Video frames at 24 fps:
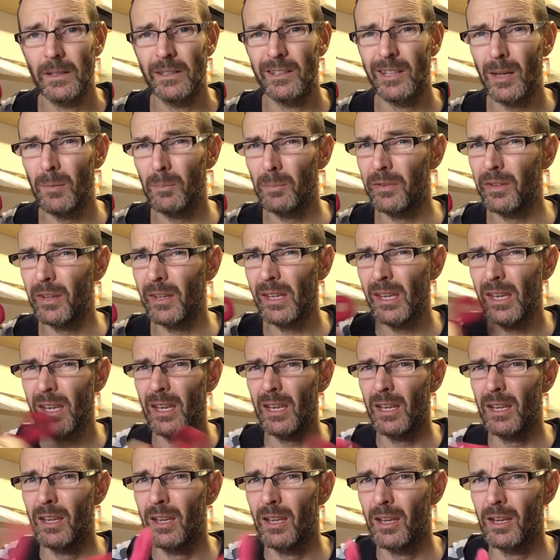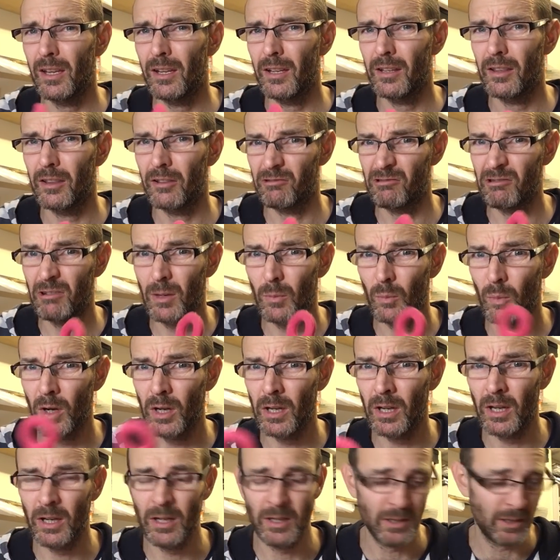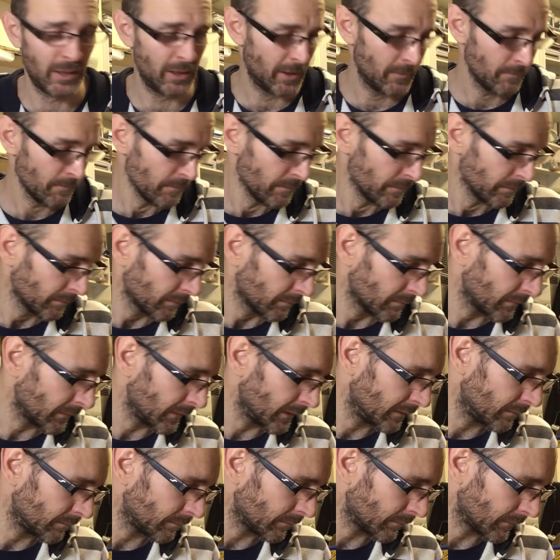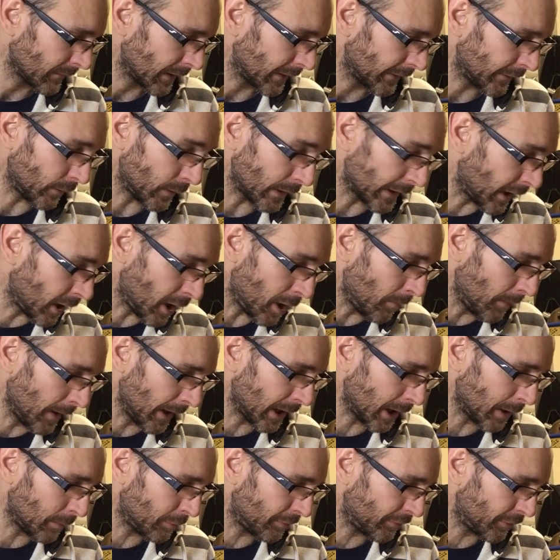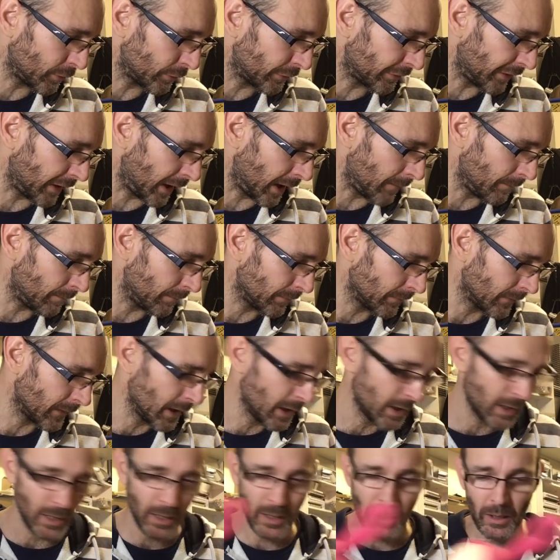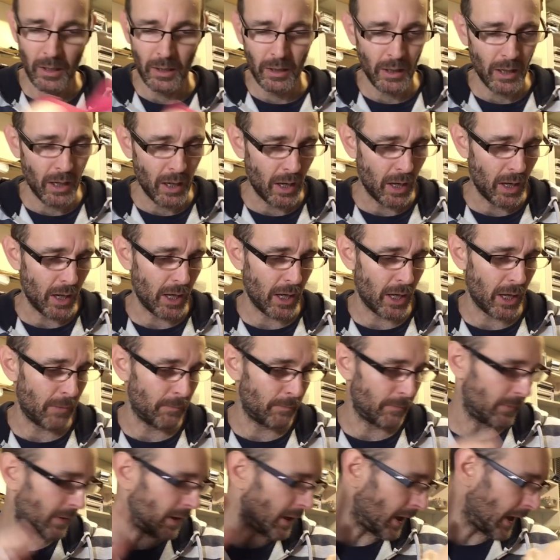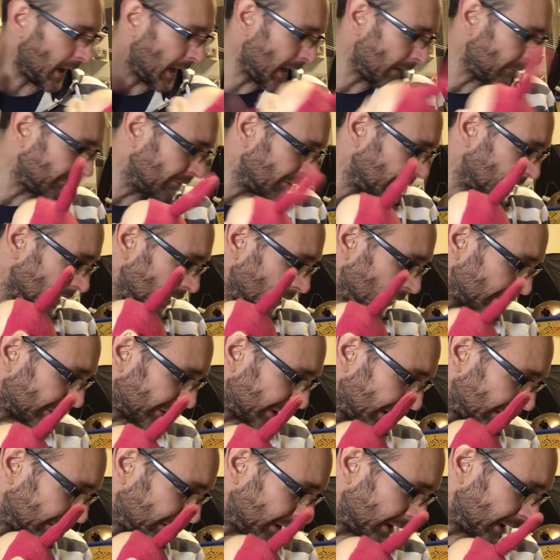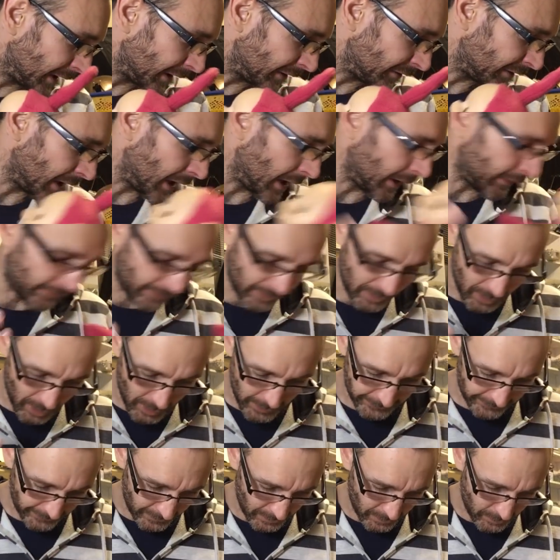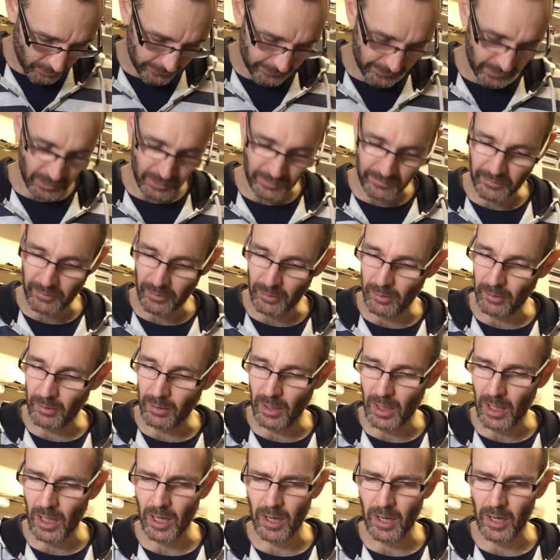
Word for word: Dipsy? The green one? So I can't make up a full set. I haven't really looked into these yet. It's the last thing I was going to do.